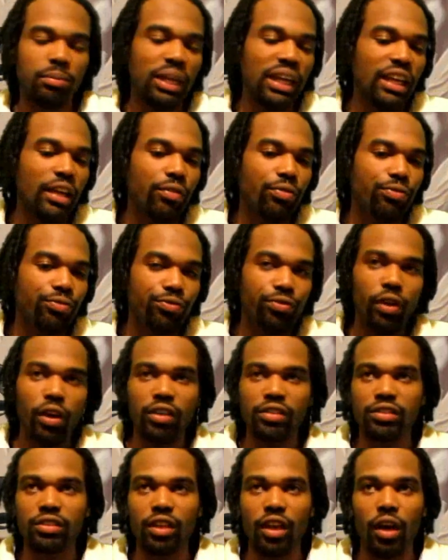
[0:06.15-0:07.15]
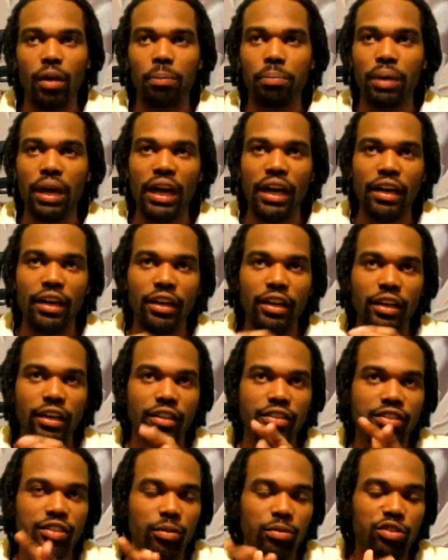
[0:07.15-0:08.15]
they get fucked up
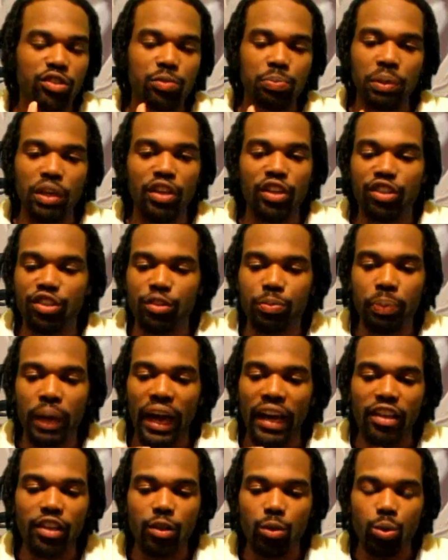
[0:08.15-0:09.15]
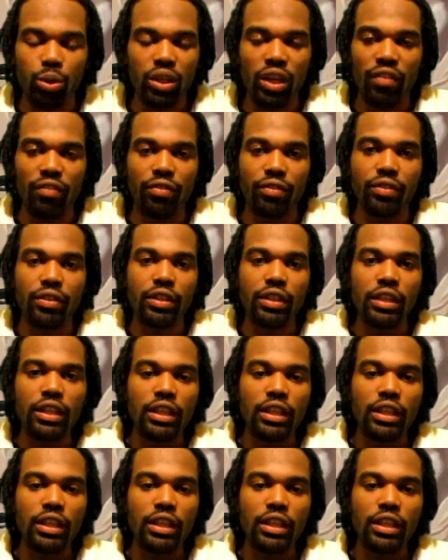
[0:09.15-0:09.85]
by some spirit spider or whatever.